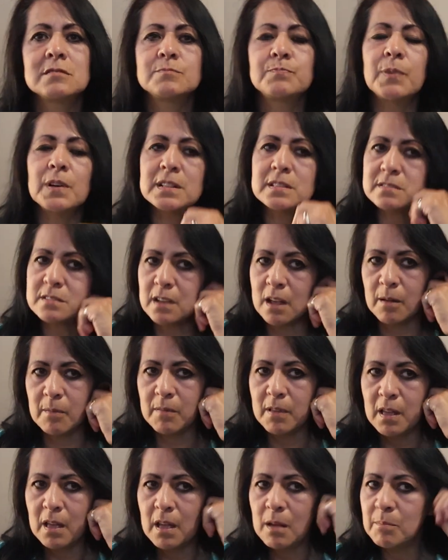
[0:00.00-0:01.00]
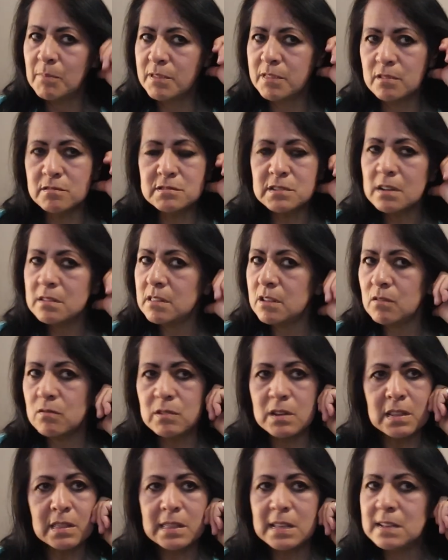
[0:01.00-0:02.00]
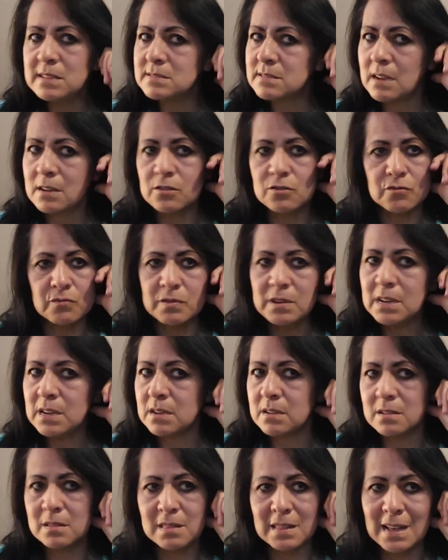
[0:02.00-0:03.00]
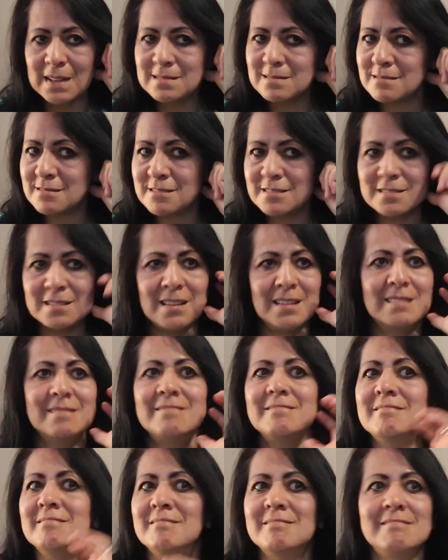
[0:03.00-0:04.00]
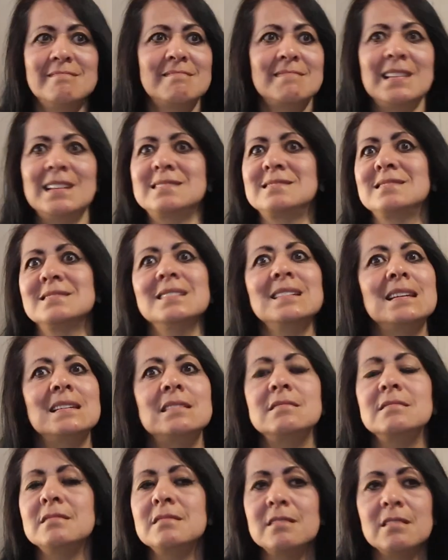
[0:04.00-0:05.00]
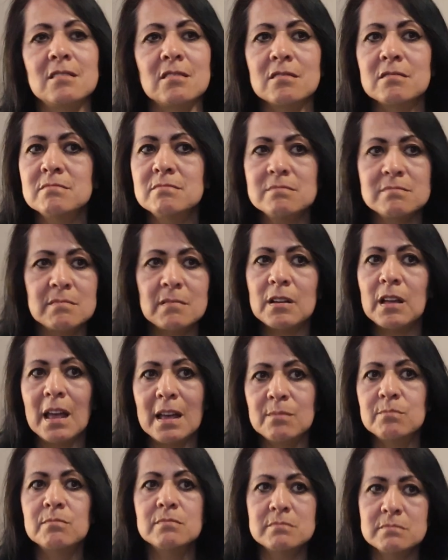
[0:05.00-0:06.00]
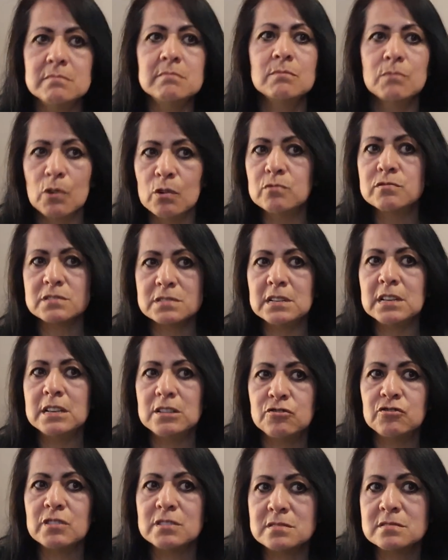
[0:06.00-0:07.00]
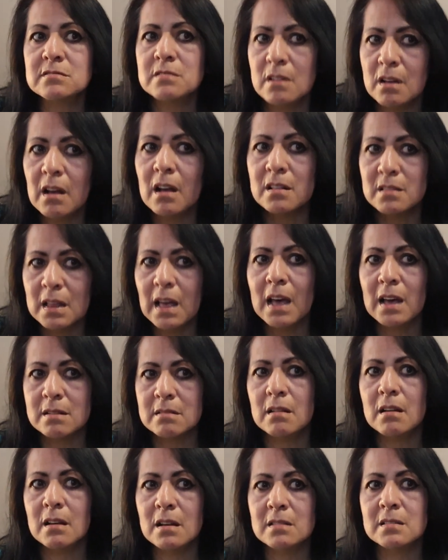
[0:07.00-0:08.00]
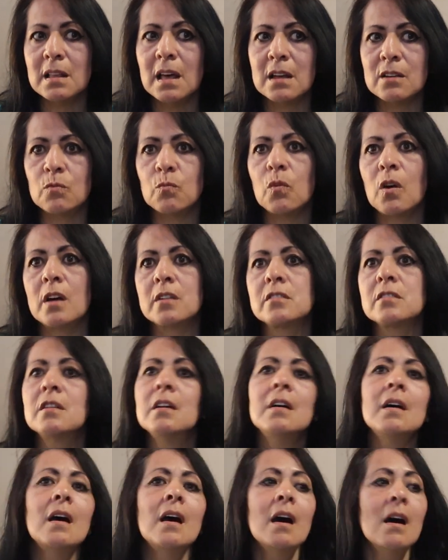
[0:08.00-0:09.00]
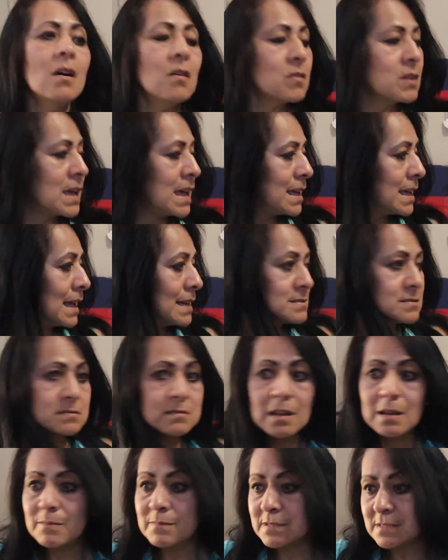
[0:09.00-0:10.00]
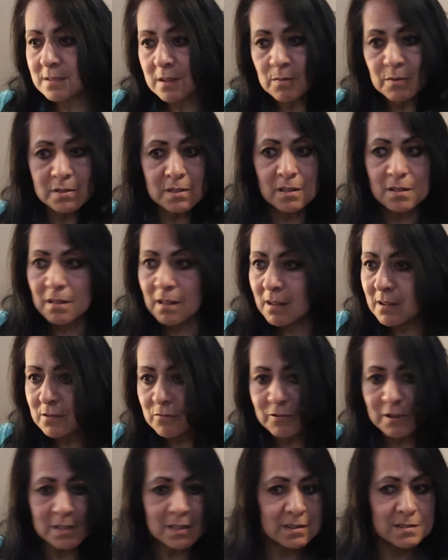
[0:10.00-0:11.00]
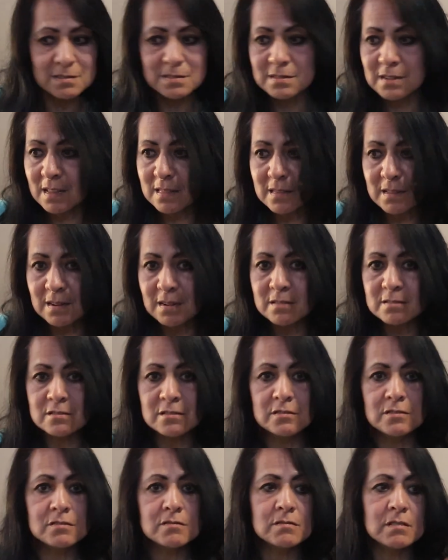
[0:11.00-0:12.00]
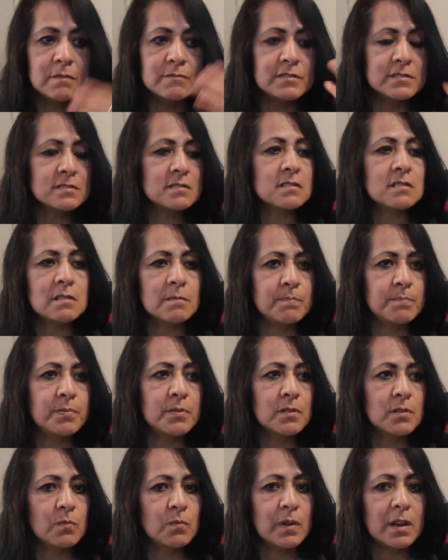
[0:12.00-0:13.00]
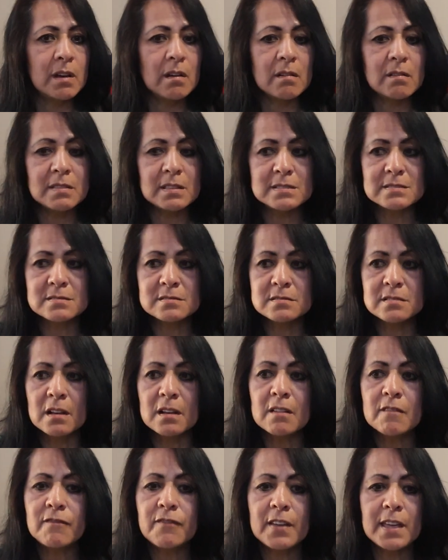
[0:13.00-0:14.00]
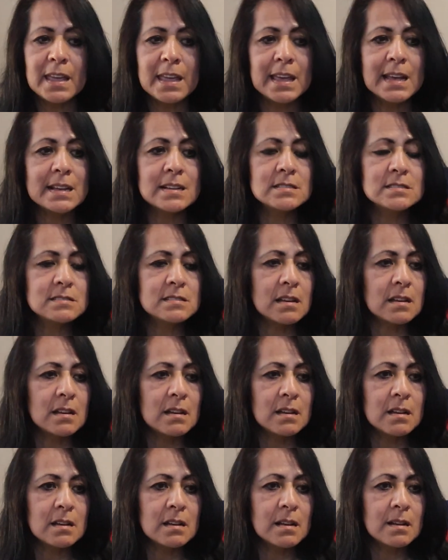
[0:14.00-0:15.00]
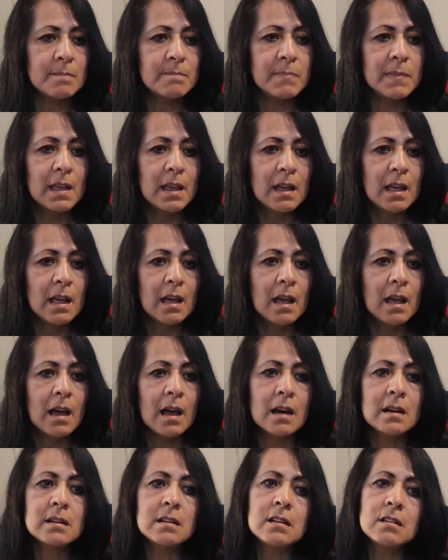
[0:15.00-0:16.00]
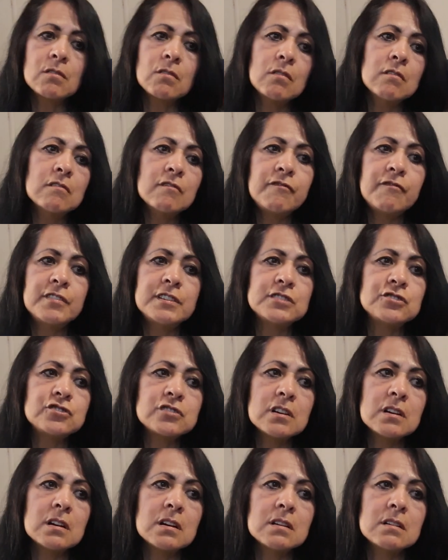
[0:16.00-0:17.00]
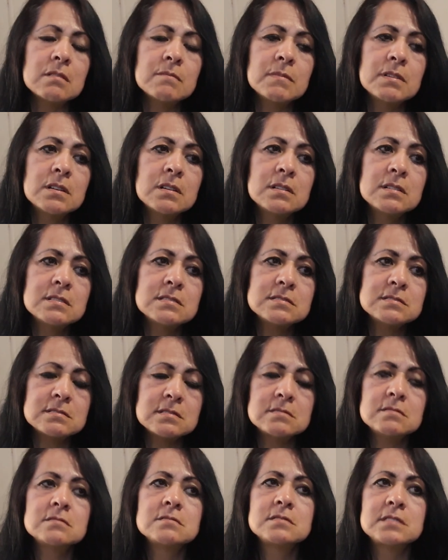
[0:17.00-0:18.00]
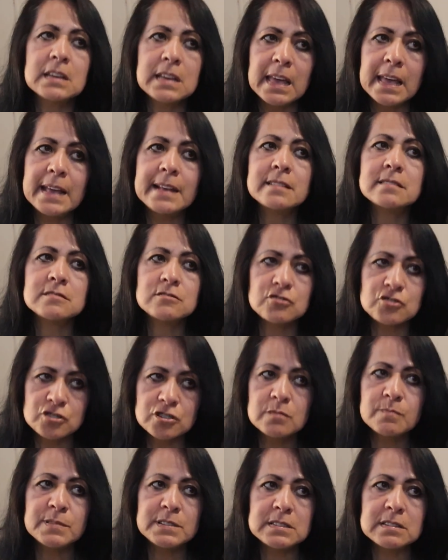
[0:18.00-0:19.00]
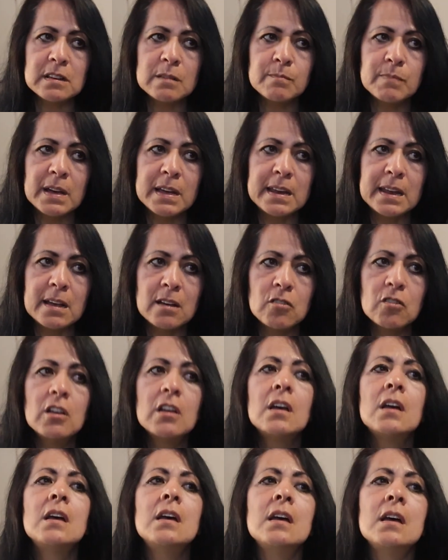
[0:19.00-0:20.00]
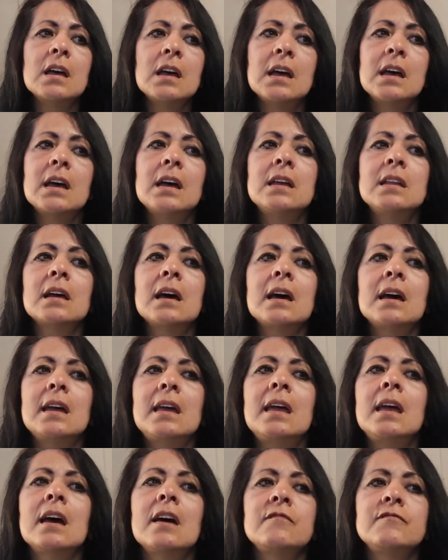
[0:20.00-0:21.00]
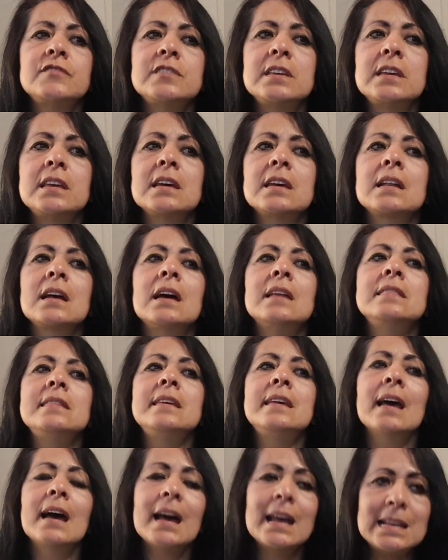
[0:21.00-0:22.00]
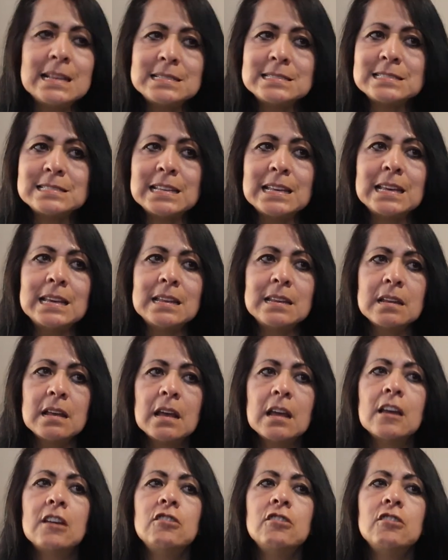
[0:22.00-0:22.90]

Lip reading: But those are the only things I drink, and that's it, and mostly just a lot of water. Okay, guys, so I'm done with the laundry. There's nothing else to do. I'm just gonna put away all this stuff, and I'm gonna go and finish. The cakes should be done by now, and I have to get on the icing.